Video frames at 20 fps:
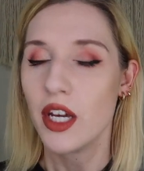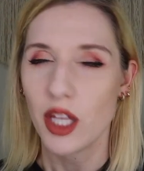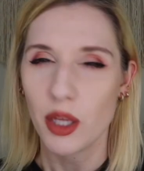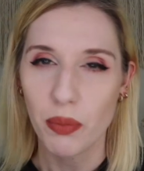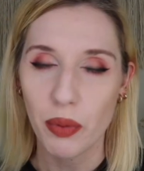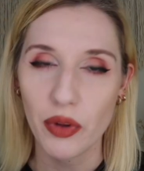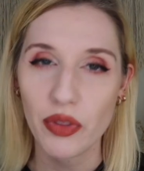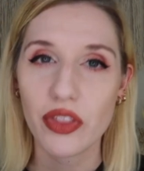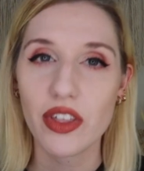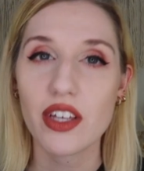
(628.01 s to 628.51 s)

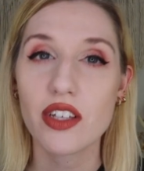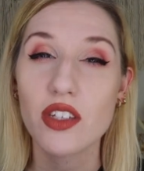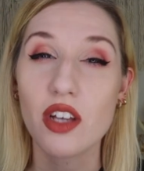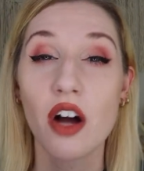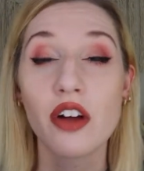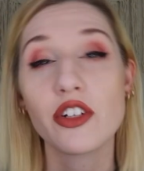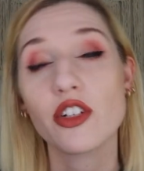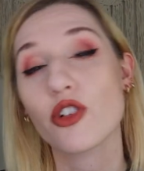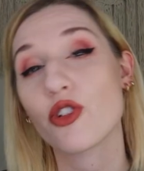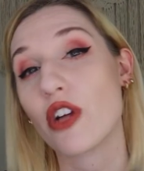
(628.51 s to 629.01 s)
You put these
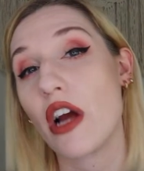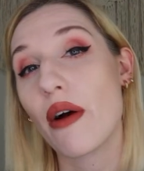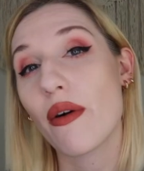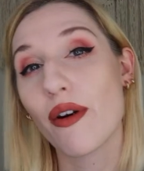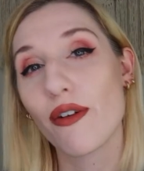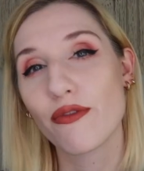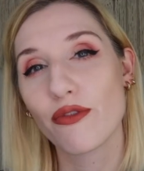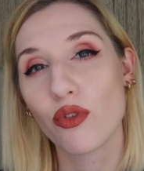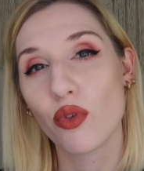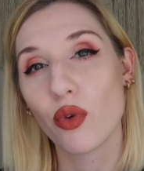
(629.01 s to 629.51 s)
on your
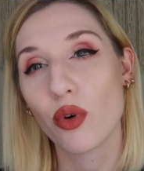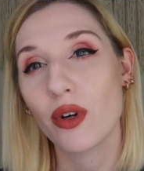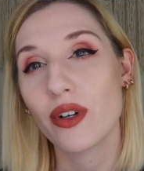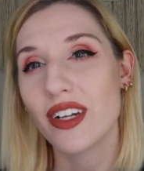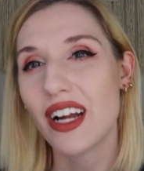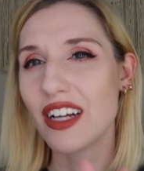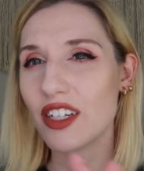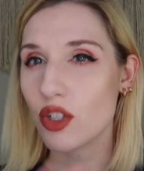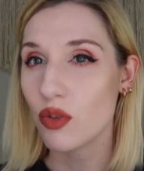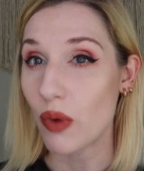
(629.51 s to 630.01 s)
shower floor,
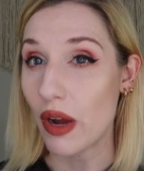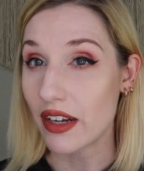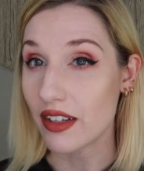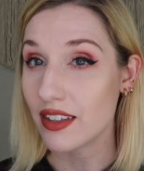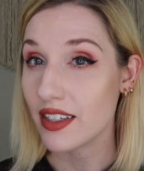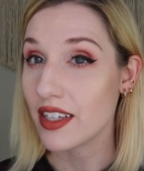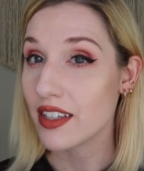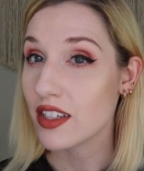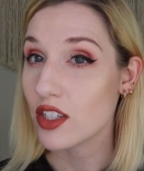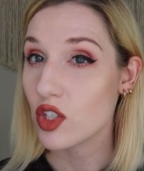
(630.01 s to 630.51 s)
not
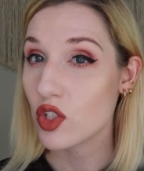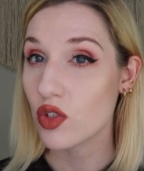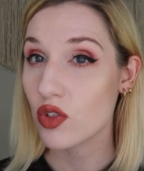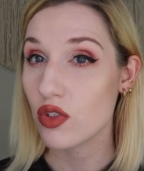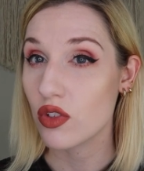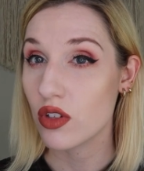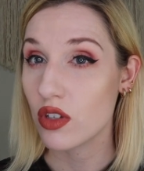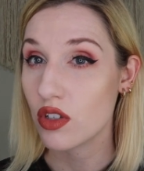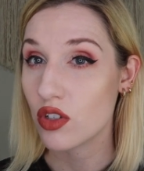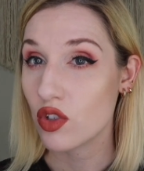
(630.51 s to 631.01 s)
directly in
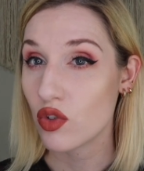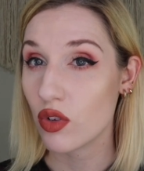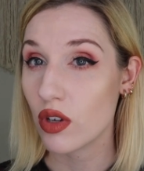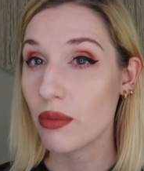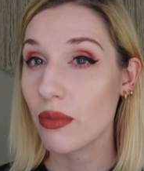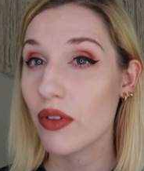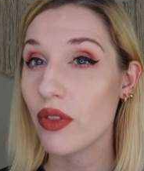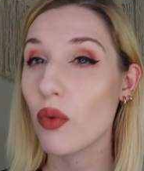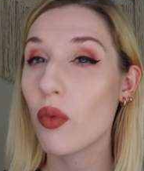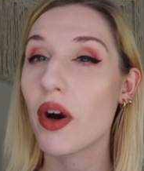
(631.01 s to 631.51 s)
the
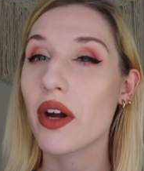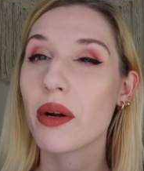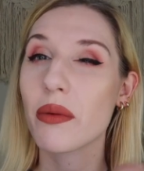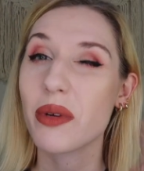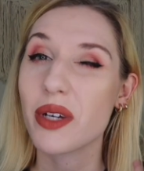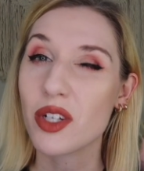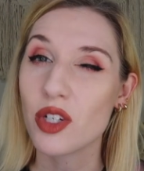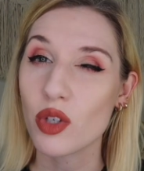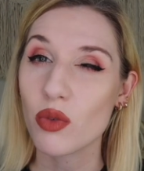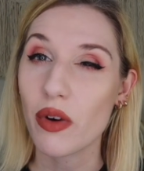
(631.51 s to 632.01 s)
stream of the water,
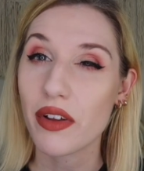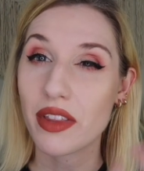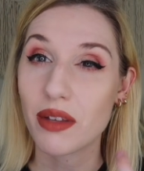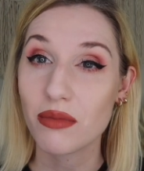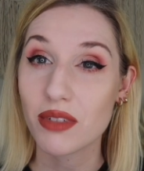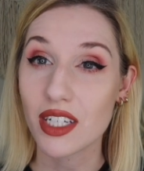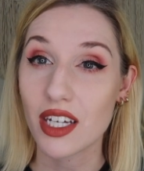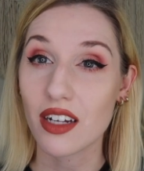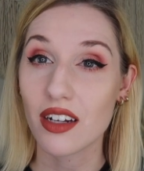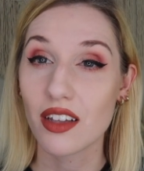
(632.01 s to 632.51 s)
but you do want
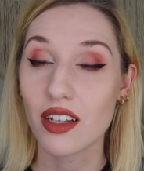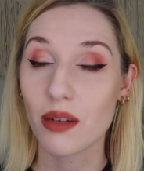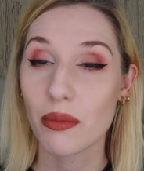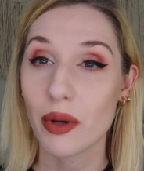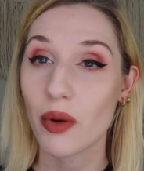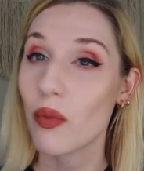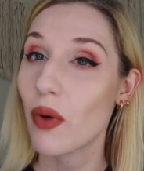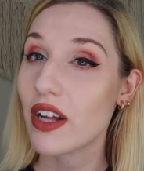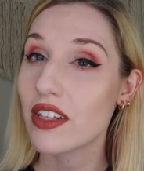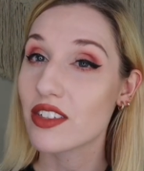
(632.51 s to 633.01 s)
them to get a little
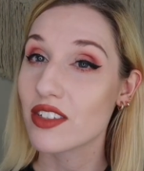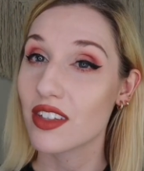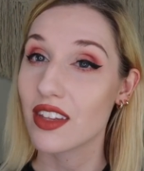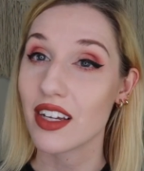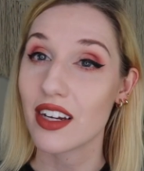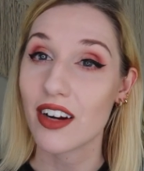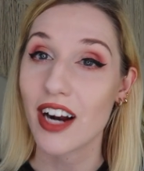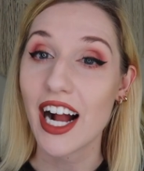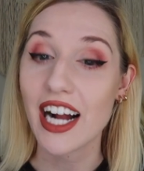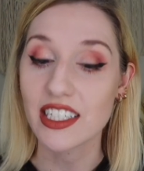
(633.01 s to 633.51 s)
bit wet so
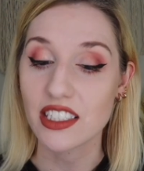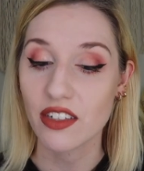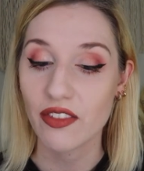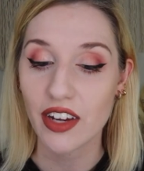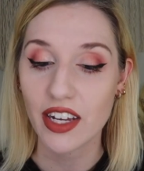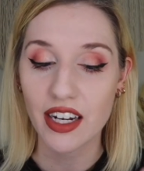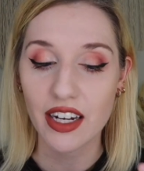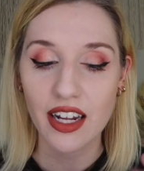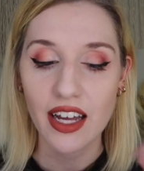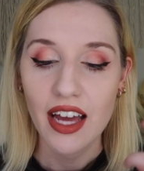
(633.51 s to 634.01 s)
they are
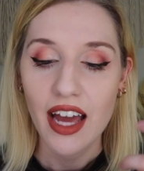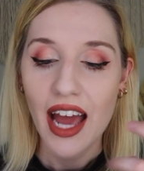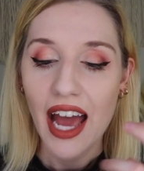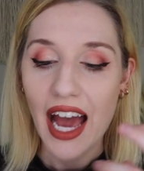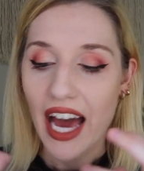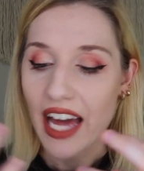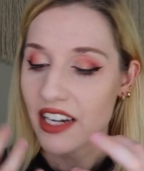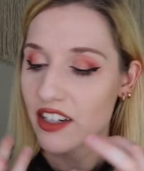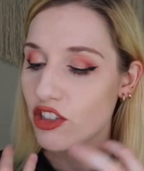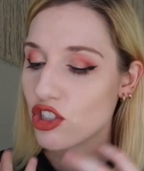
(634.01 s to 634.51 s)
activated,
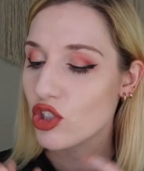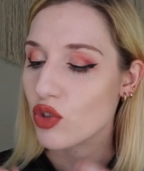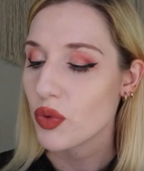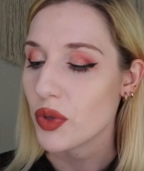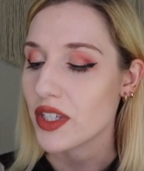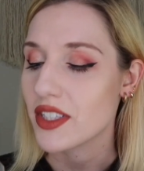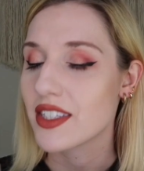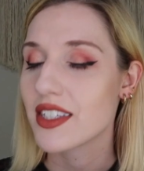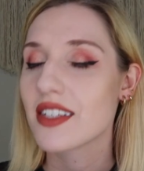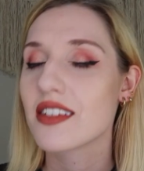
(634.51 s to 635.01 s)
and it just
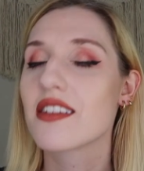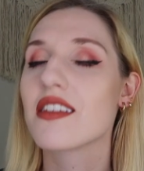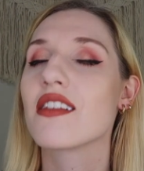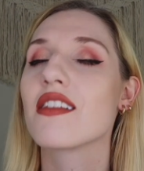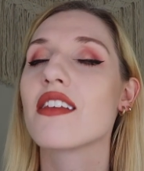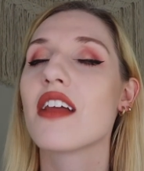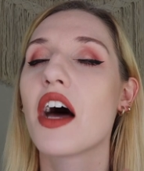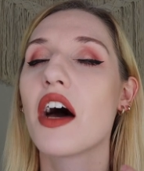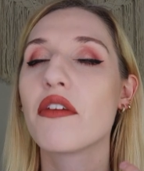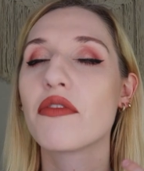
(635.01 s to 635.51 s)
creates this
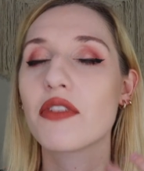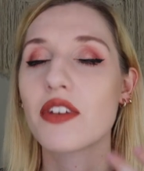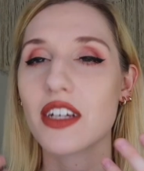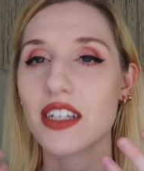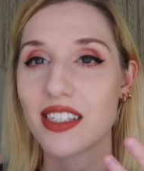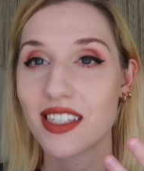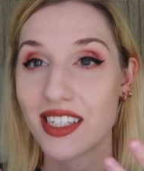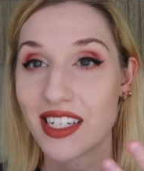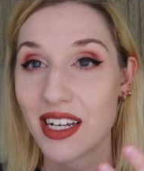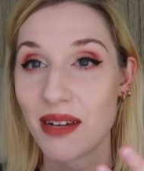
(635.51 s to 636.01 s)

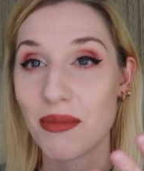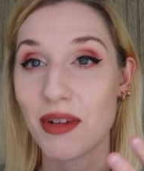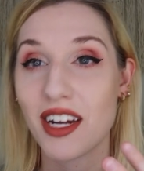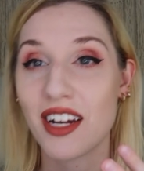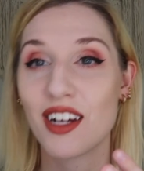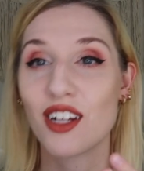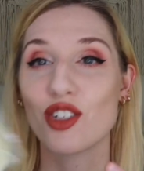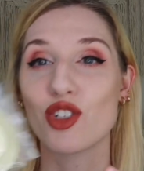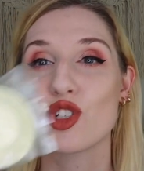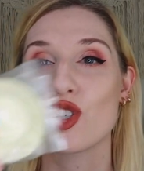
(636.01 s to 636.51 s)
lovely steam, and
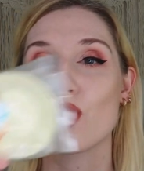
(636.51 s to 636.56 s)
it is